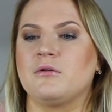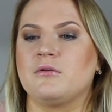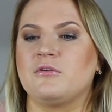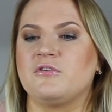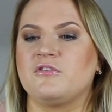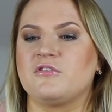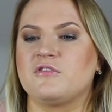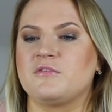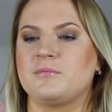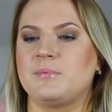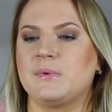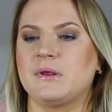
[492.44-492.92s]

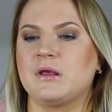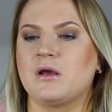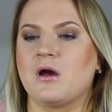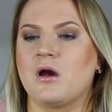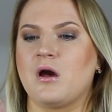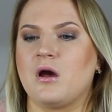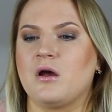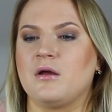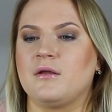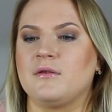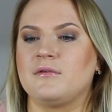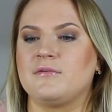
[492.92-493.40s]
Just
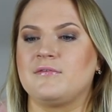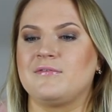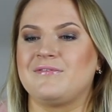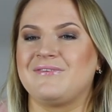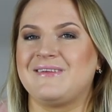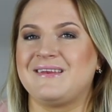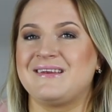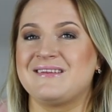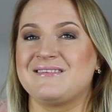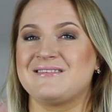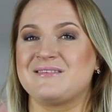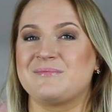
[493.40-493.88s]
because
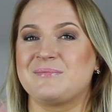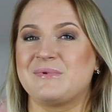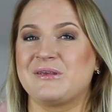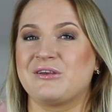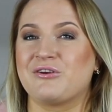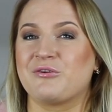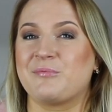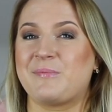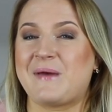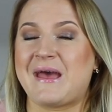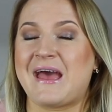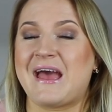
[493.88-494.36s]
it is a
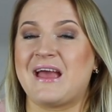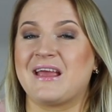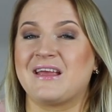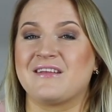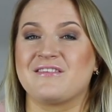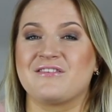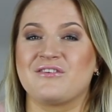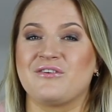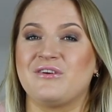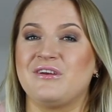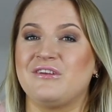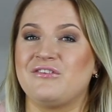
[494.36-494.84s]
bigger bag,
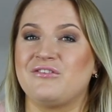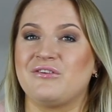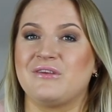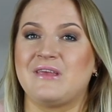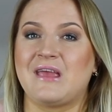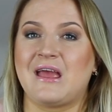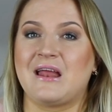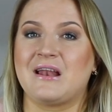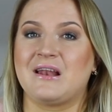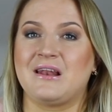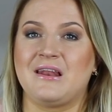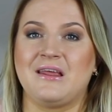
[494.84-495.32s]
it's going to
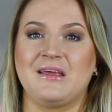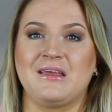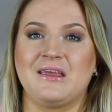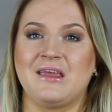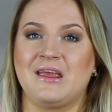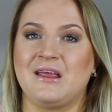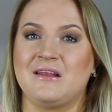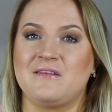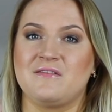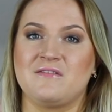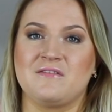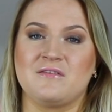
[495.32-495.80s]
get like
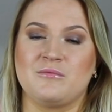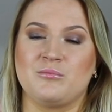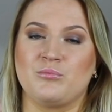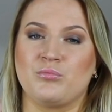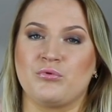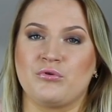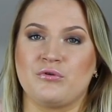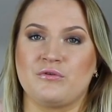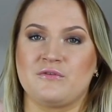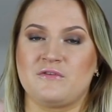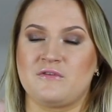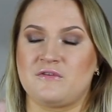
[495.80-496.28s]
hits and
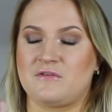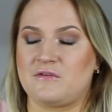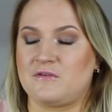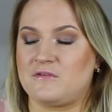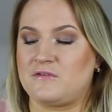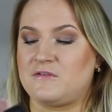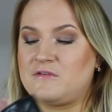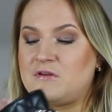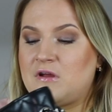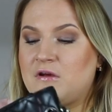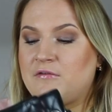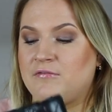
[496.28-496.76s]
bruises
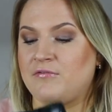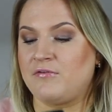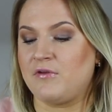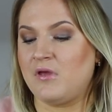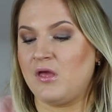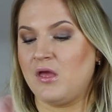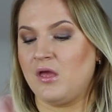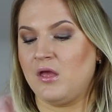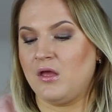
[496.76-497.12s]
and stuff.